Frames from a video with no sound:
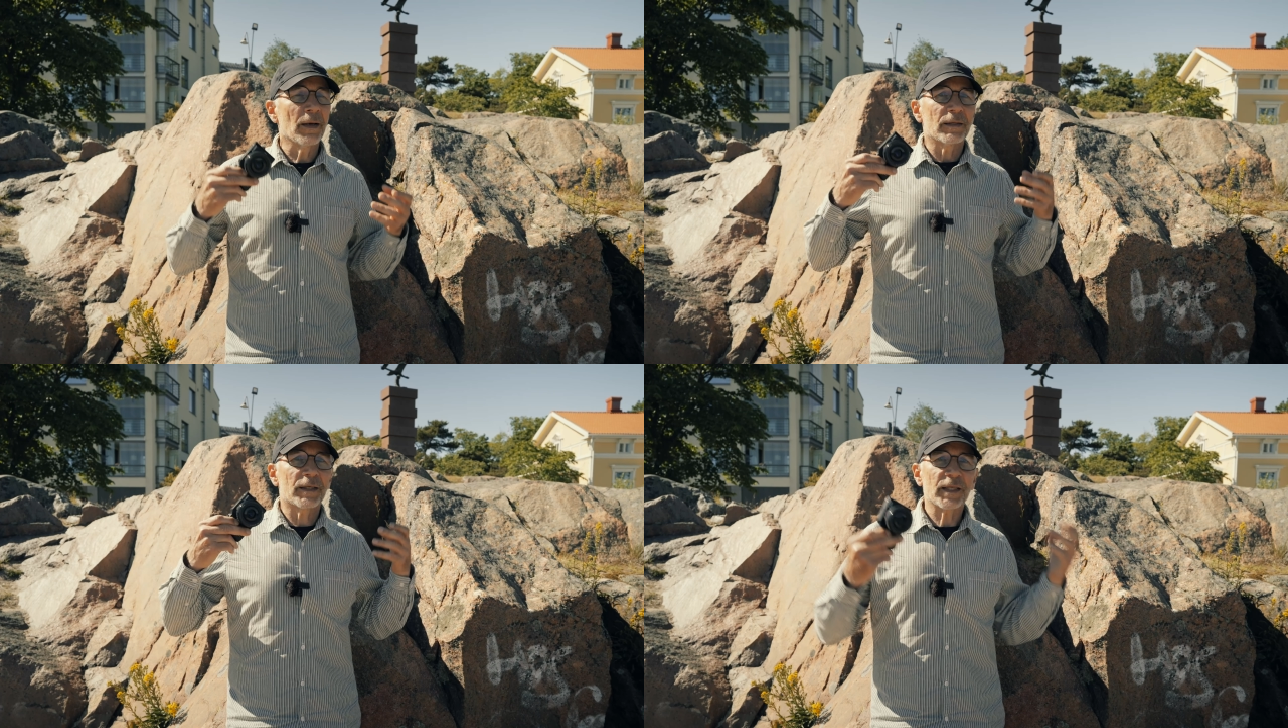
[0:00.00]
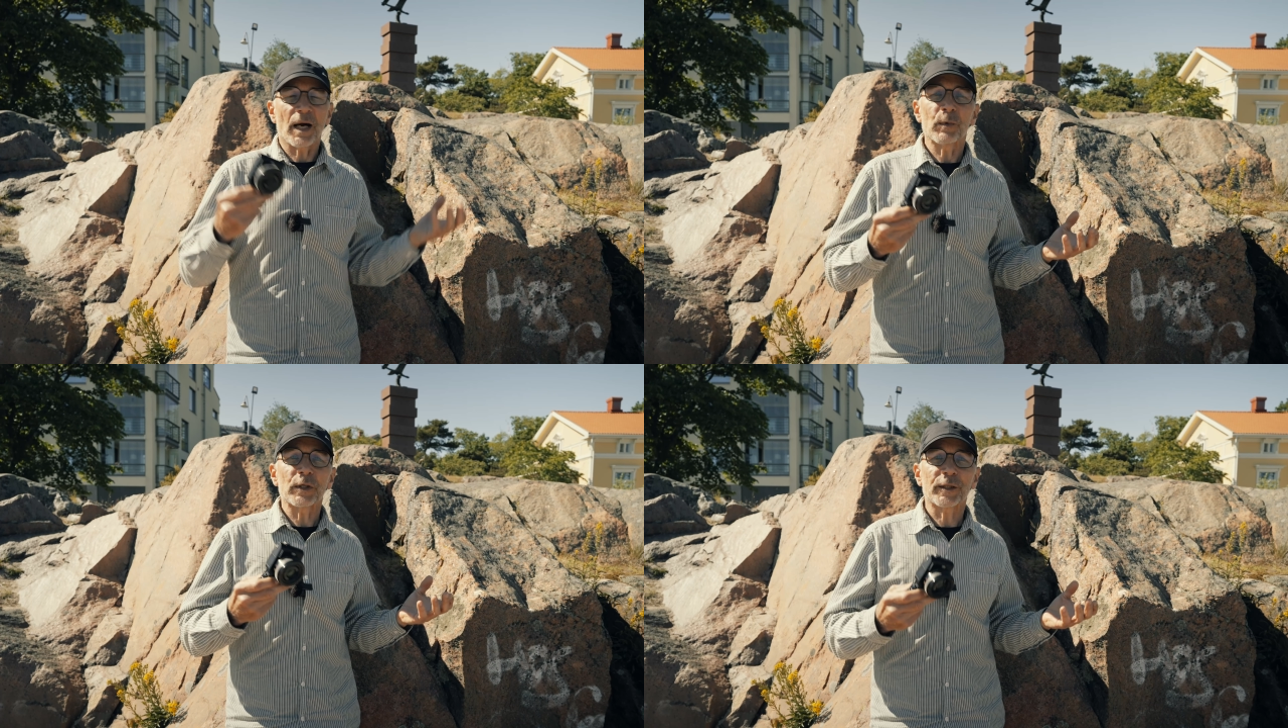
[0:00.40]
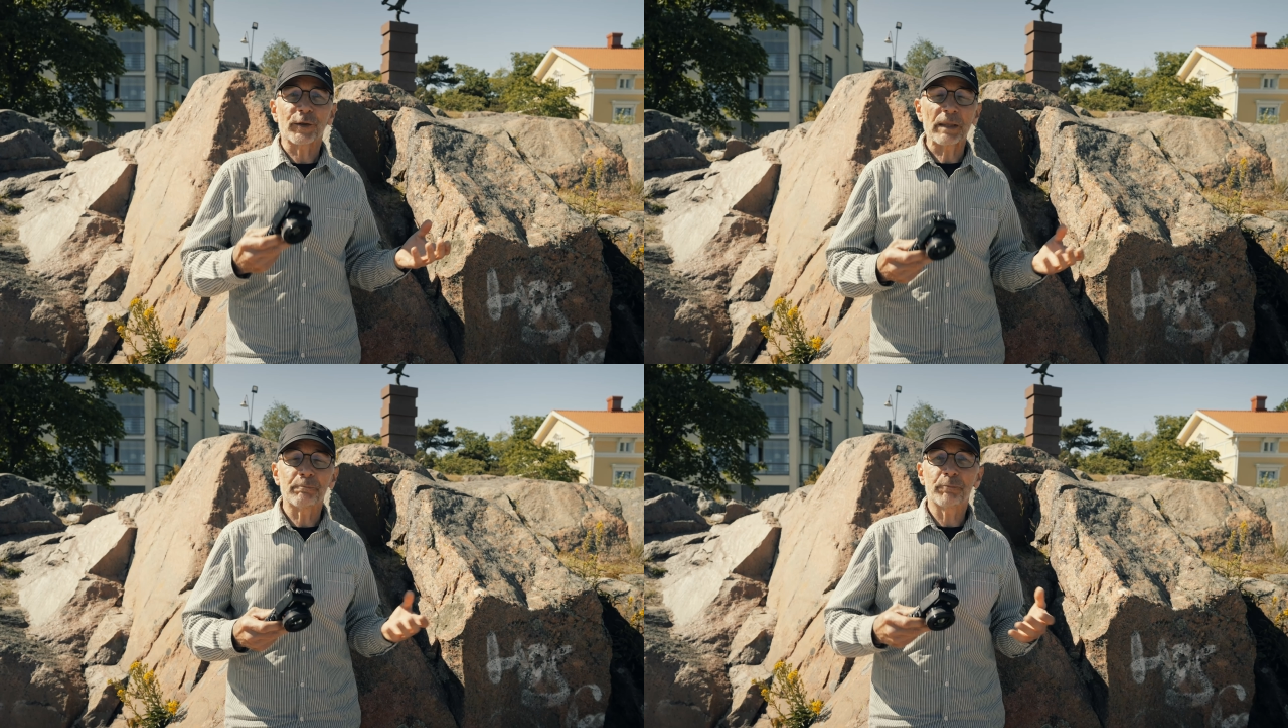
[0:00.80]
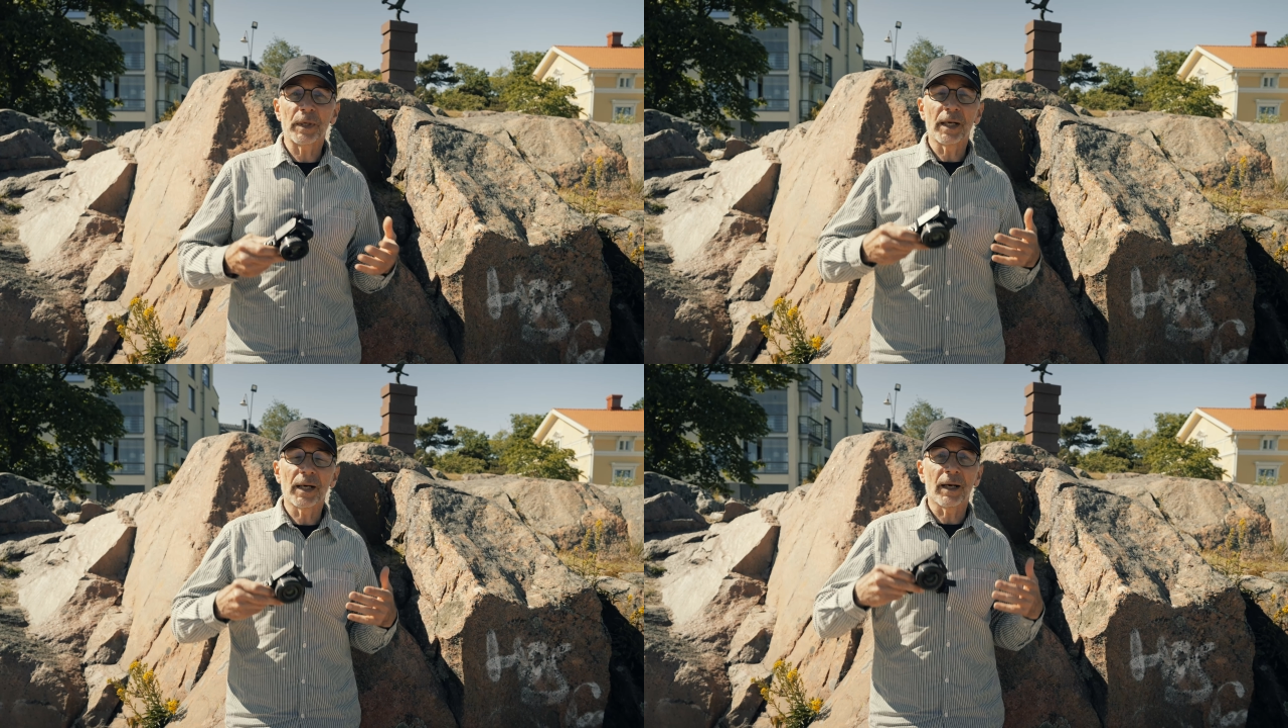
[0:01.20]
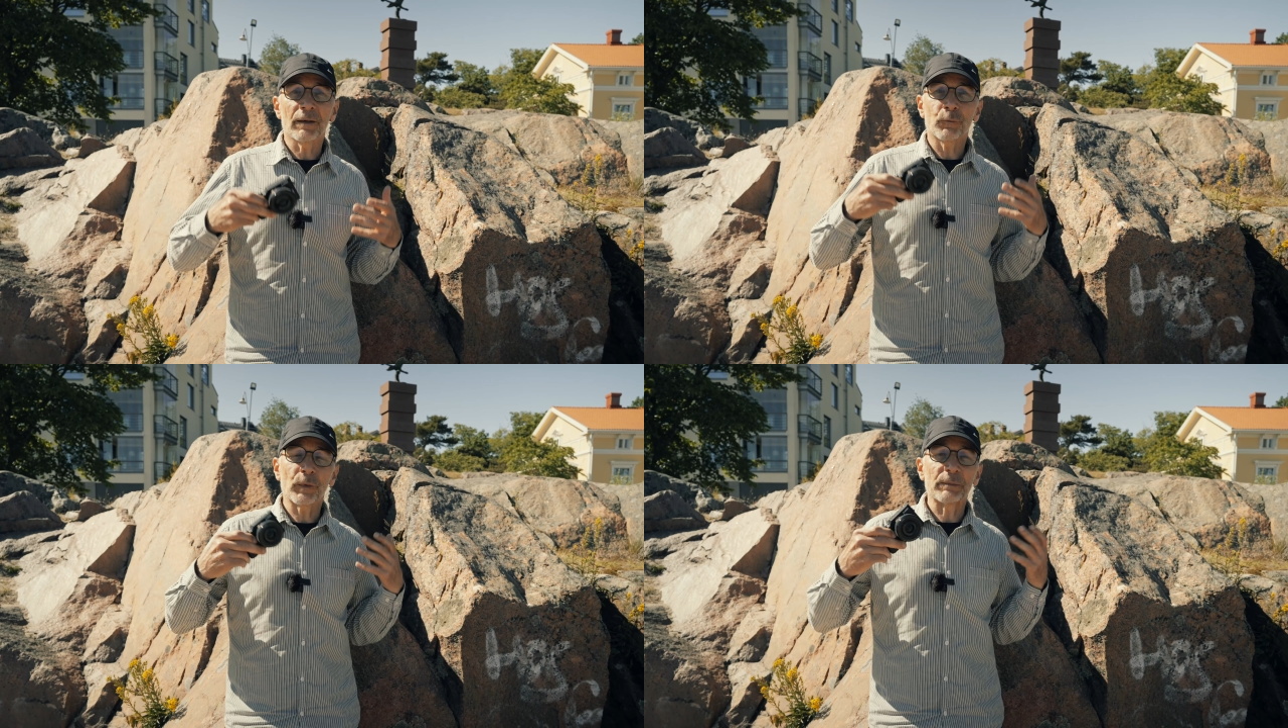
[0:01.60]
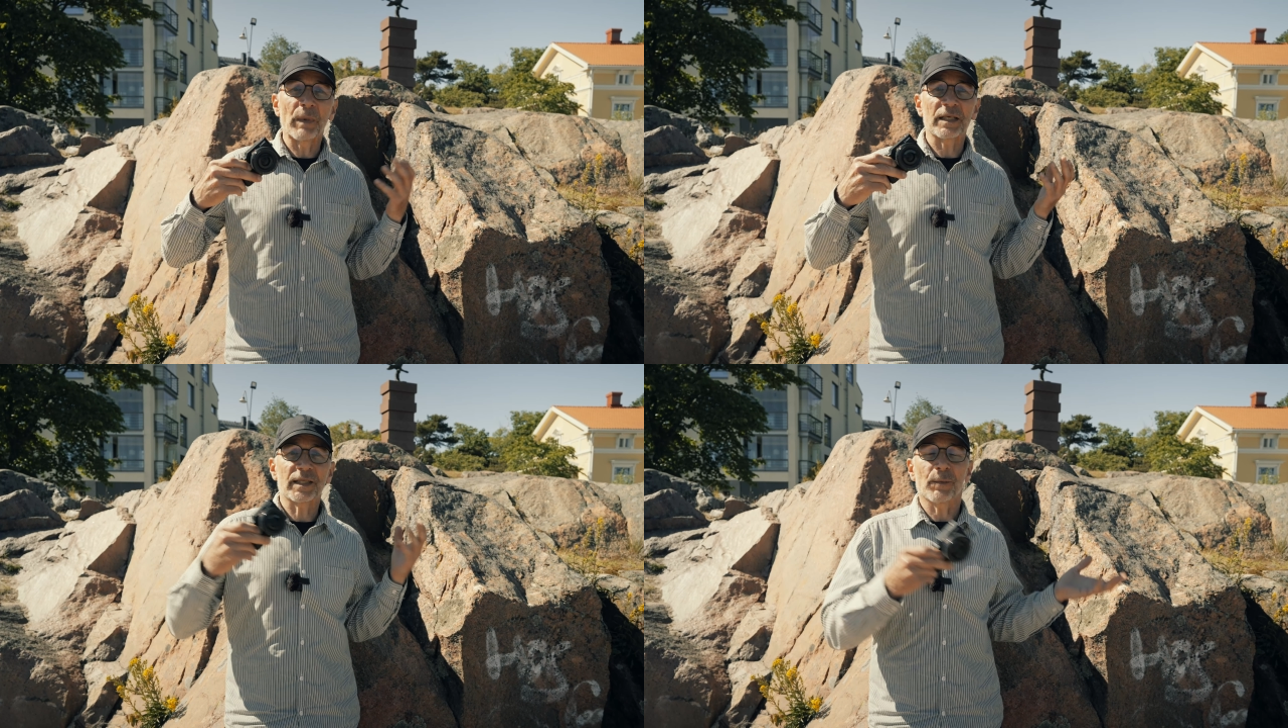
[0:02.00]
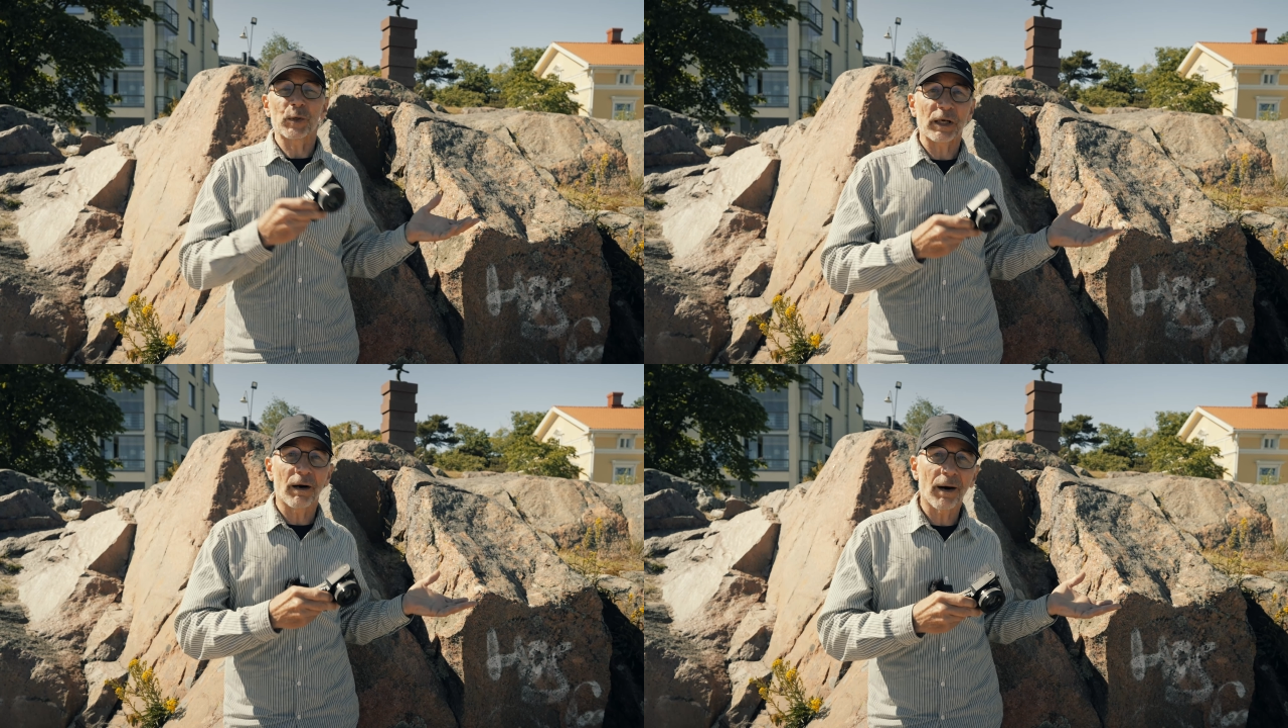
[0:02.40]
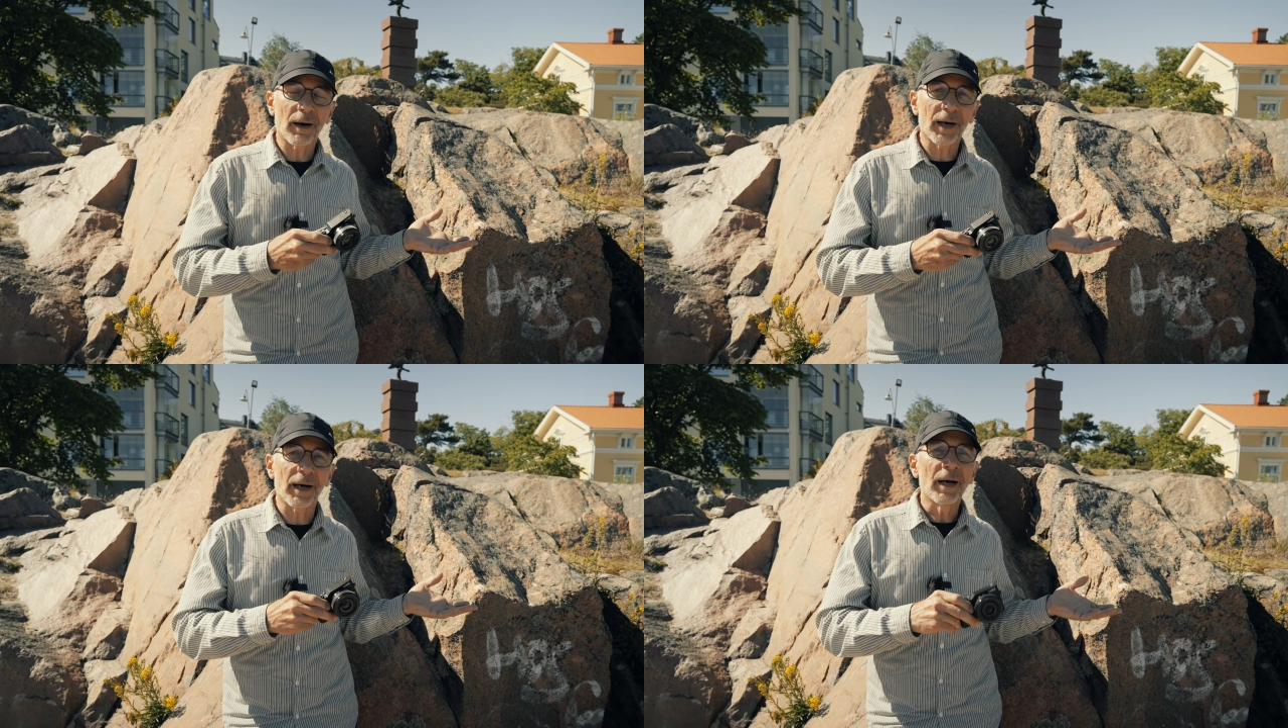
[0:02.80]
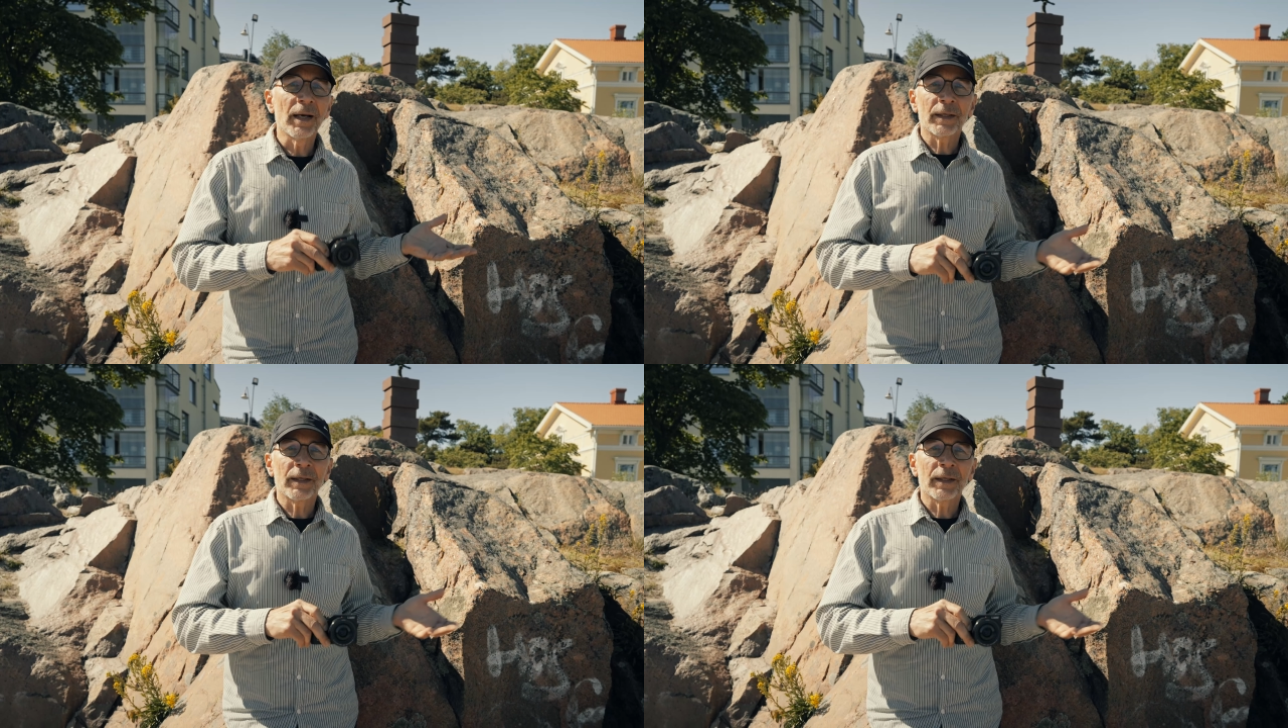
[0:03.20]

summer trip uh, with my summer car,